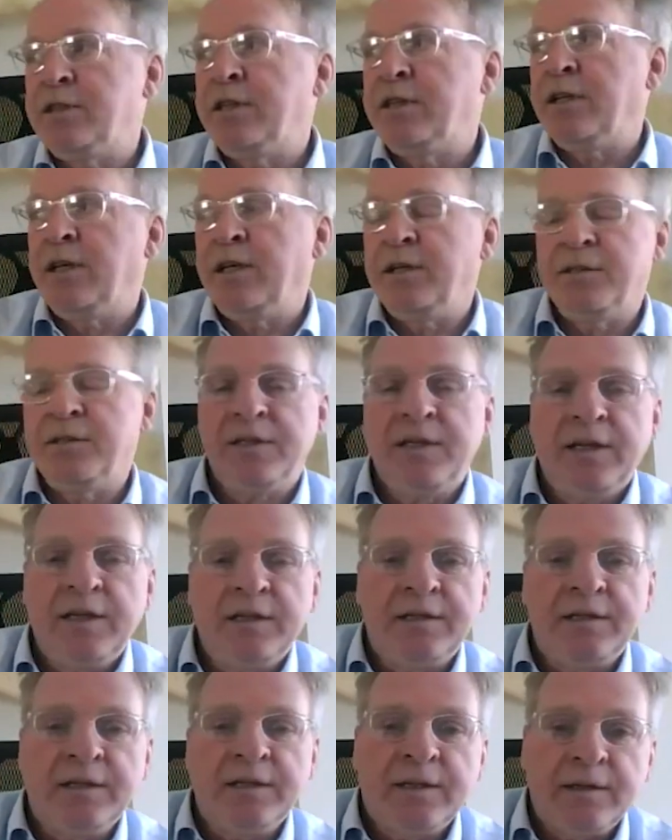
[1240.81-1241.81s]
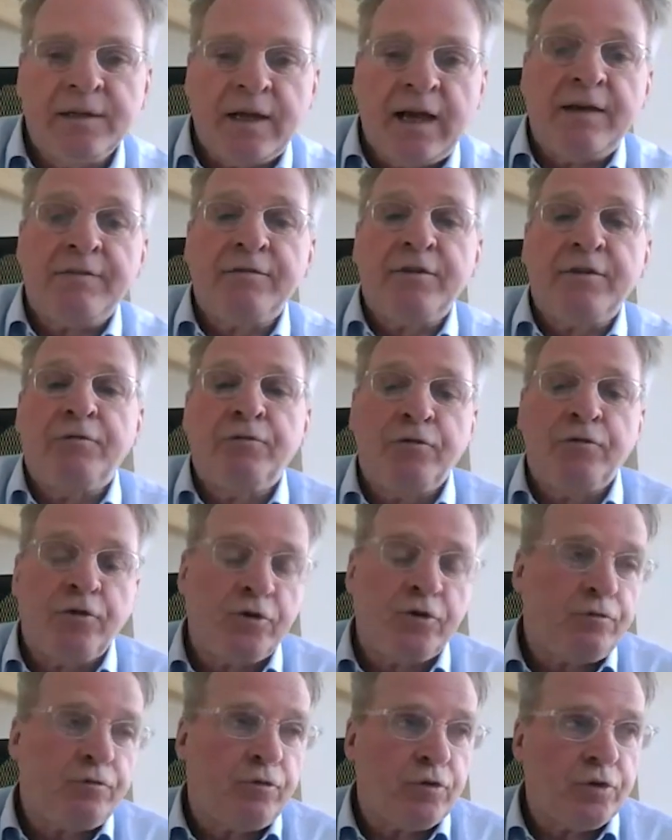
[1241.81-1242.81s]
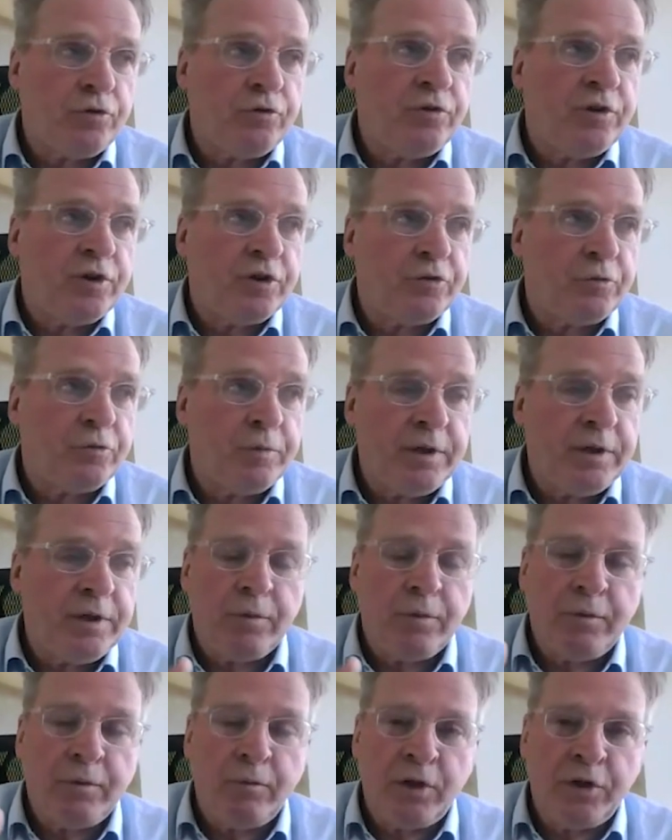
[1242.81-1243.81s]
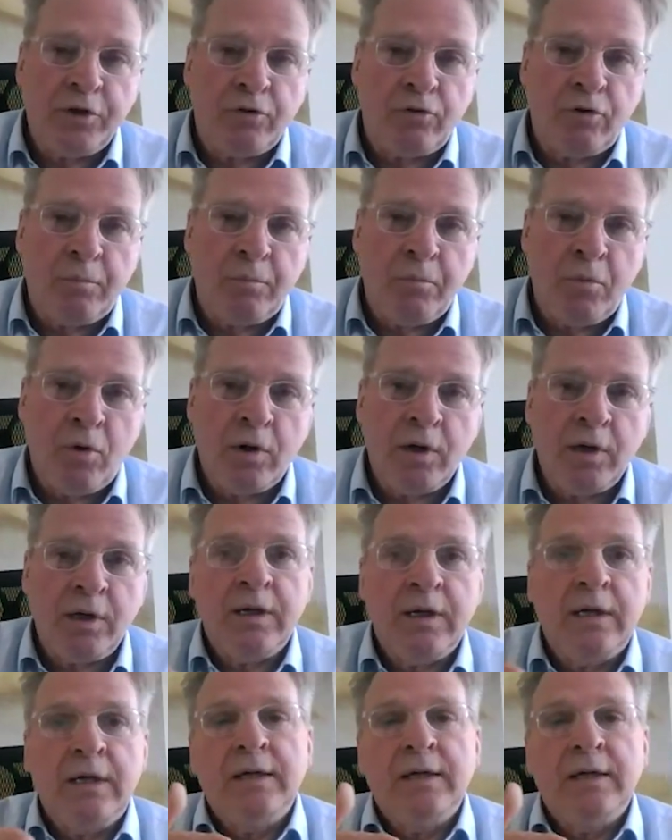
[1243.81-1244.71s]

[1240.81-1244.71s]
Say, say the after the first four to six weeks when, when you're onboarded,